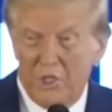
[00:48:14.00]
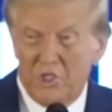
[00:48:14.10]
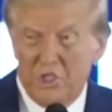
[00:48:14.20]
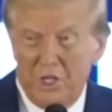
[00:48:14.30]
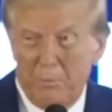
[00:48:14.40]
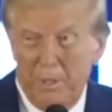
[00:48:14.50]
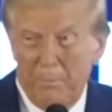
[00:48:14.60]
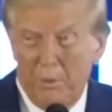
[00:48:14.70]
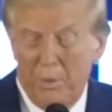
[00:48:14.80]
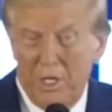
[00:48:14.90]
sick
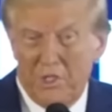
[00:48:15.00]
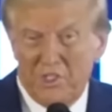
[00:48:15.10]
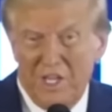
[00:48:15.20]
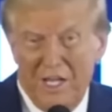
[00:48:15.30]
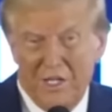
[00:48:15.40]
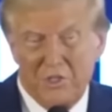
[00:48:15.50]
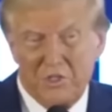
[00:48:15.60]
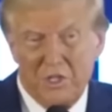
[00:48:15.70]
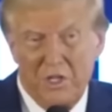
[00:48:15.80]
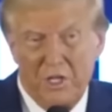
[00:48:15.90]
people. We had
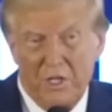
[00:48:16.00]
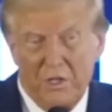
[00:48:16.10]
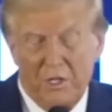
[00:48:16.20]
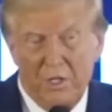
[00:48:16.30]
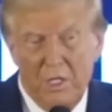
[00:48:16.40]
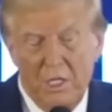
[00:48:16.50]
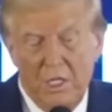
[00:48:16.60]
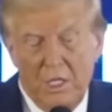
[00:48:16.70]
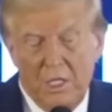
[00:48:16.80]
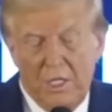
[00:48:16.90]
sadists in there
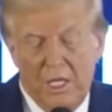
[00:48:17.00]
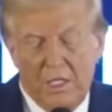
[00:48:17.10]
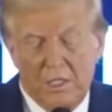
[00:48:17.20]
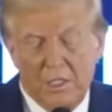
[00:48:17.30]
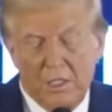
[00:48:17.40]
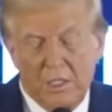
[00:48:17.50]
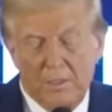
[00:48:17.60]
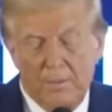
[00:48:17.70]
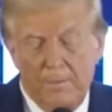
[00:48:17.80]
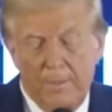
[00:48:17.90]
that
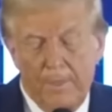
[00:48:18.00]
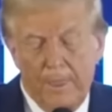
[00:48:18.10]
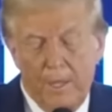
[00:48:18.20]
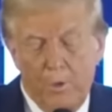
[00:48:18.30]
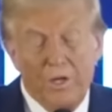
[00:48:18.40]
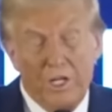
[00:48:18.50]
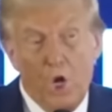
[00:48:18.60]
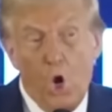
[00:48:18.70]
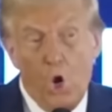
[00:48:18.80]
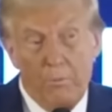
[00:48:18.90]
really
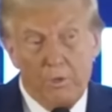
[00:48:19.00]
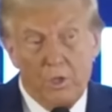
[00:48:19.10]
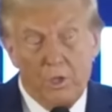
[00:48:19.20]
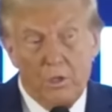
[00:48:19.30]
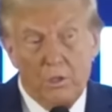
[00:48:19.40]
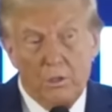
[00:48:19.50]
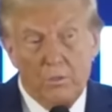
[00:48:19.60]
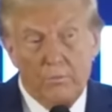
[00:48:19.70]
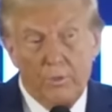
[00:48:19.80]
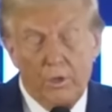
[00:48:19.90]
harmed our
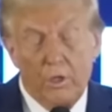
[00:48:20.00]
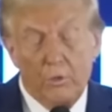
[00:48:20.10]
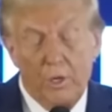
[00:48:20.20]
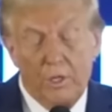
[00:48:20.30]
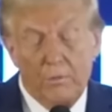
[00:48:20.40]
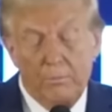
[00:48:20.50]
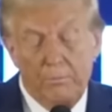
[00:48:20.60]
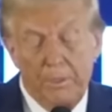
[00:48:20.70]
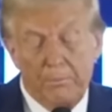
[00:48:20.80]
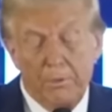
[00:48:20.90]
great
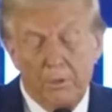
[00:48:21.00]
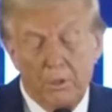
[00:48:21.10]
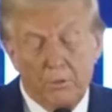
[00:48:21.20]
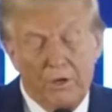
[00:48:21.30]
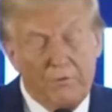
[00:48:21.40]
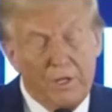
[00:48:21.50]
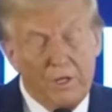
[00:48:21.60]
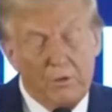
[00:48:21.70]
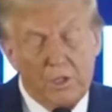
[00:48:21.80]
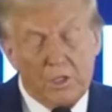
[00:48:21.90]
people, our great
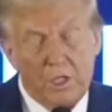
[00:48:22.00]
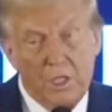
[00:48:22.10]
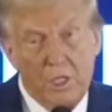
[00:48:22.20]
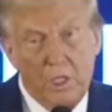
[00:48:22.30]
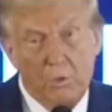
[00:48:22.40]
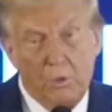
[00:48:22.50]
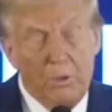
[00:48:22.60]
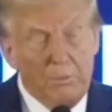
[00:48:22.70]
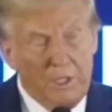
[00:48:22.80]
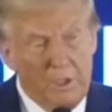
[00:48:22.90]
veterans. And we
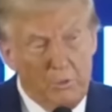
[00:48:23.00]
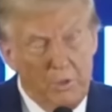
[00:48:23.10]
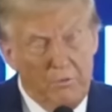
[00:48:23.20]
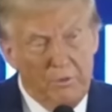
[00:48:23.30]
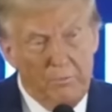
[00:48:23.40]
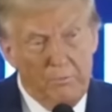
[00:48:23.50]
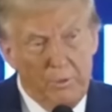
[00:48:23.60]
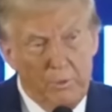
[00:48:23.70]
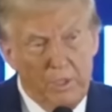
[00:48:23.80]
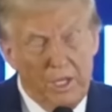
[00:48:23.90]
were able to get rid of them.
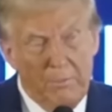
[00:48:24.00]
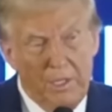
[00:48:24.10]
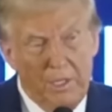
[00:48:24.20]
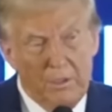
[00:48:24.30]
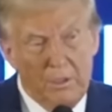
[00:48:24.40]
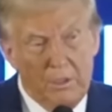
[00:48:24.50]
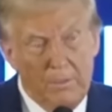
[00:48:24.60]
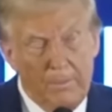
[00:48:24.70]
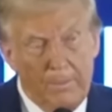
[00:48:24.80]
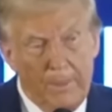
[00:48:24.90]
We got them out,
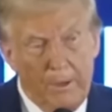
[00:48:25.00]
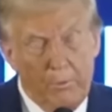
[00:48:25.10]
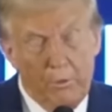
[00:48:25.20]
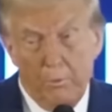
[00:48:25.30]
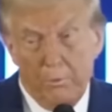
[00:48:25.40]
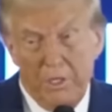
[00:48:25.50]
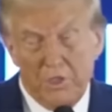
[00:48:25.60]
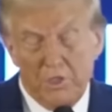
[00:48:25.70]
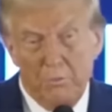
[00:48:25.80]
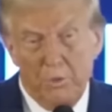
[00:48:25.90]
and we
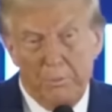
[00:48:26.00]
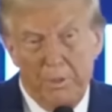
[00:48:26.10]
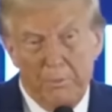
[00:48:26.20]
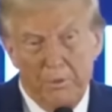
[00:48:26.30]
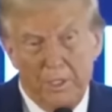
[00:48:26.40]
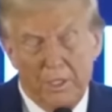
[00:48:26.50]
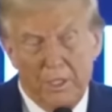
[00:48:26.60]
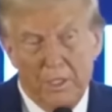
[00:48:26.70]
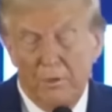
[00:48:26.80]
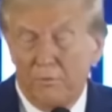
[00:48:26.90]
replaced them with people that
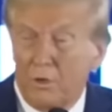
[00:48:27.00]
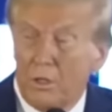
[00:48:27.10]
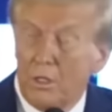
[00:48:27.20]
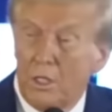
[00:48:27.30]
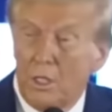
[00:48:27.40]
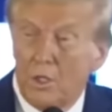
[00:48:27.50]
can love